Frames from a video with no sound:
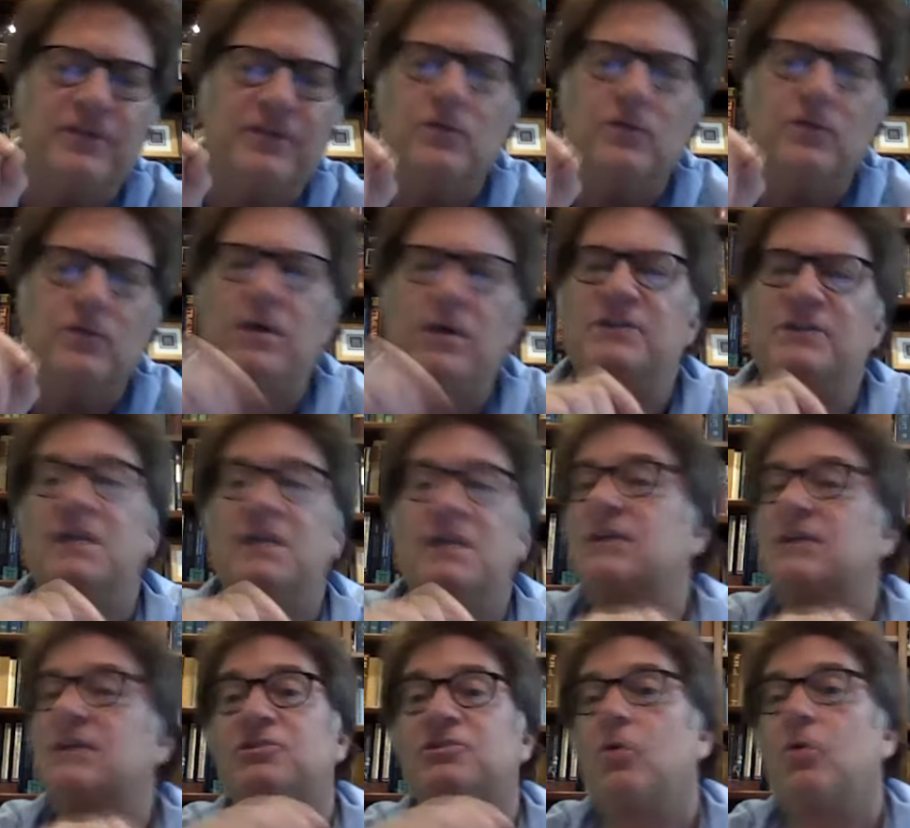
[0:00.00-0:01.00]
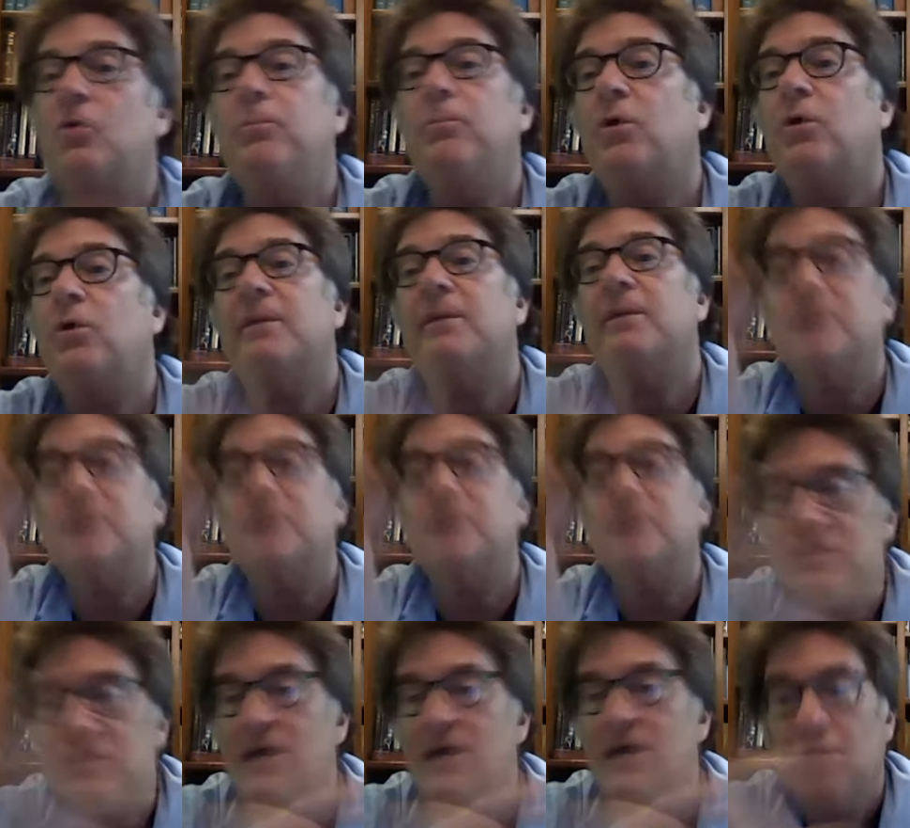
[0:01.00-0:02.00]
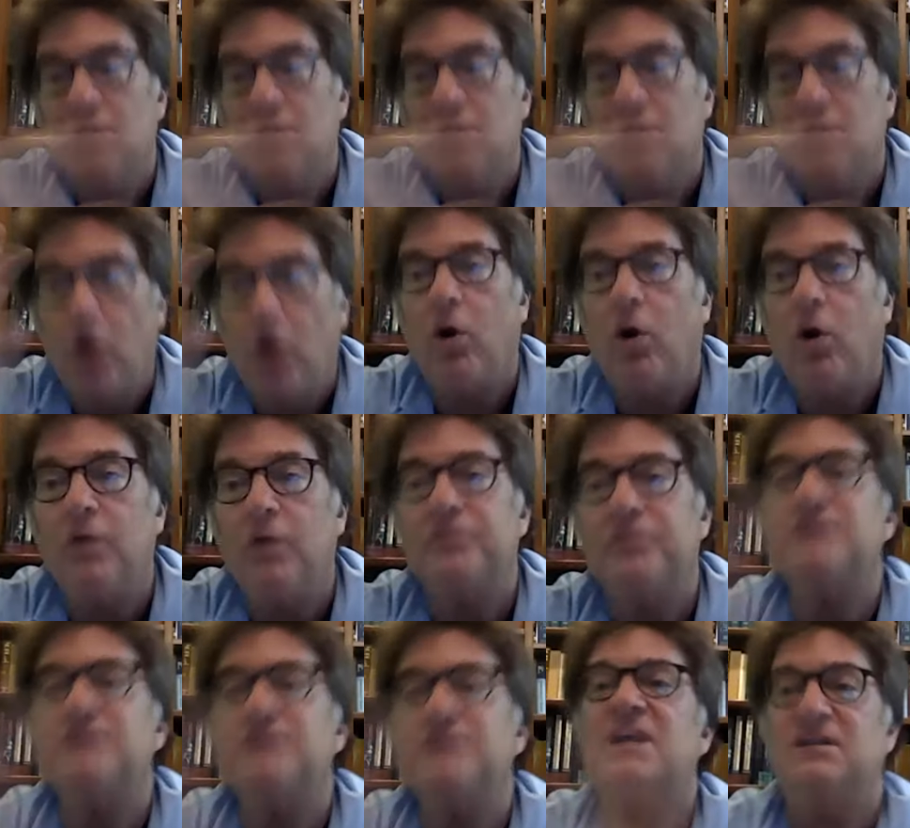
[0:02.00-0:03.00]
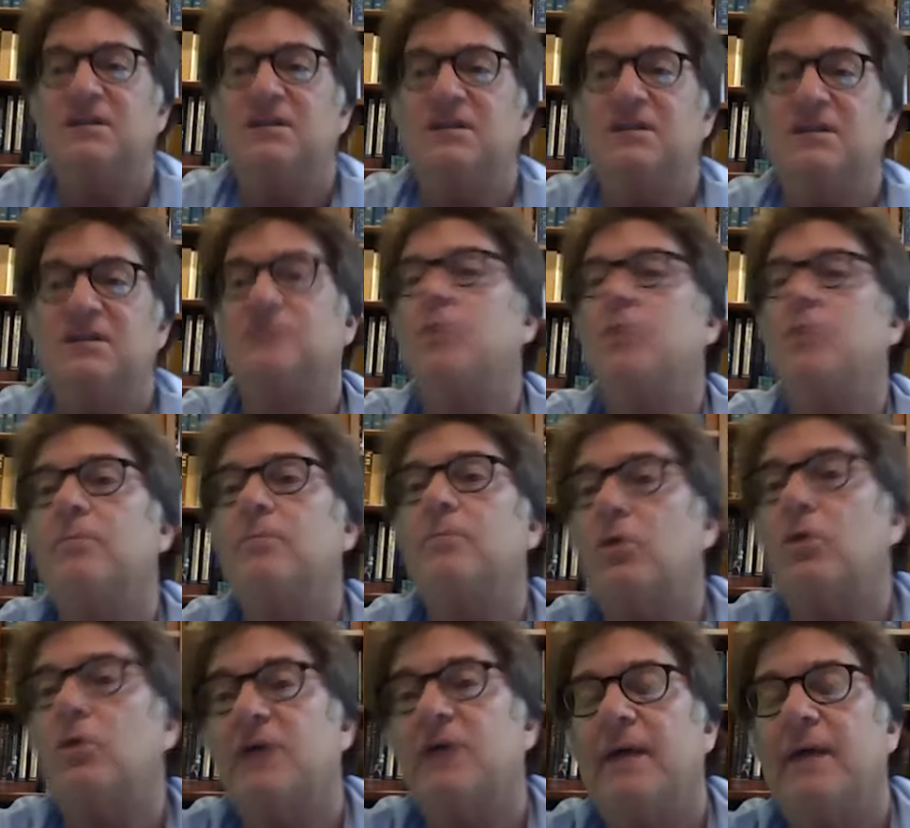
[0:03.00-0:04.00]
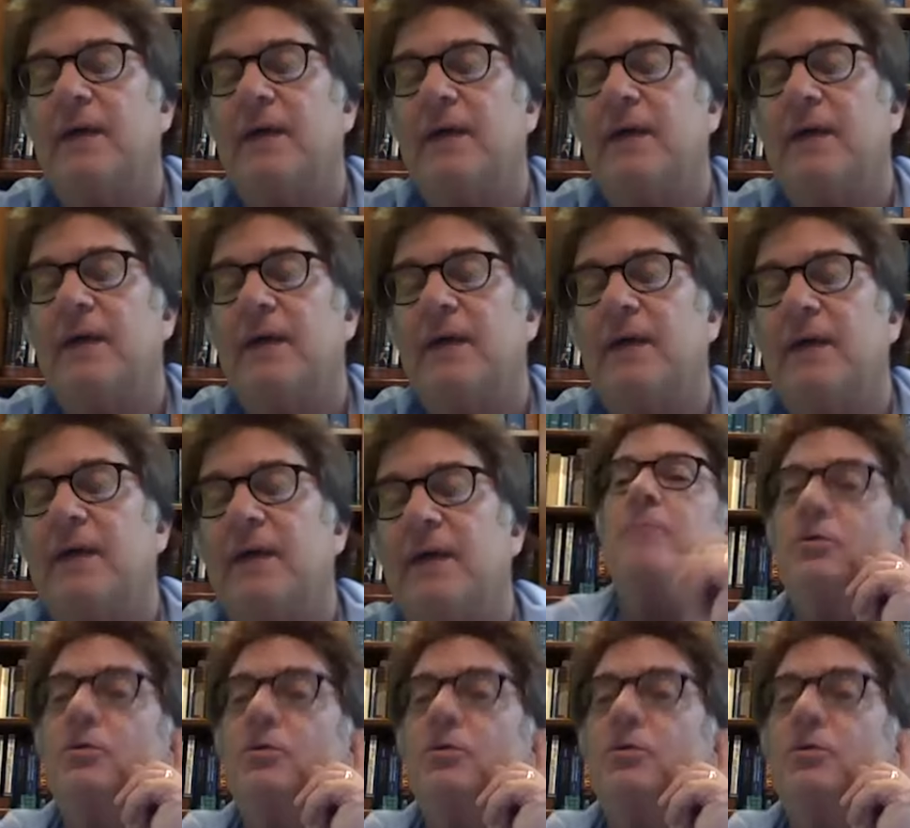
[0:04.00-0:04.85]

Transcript: to what I said. It's so important. I'm going to say all three sentences one more time. The most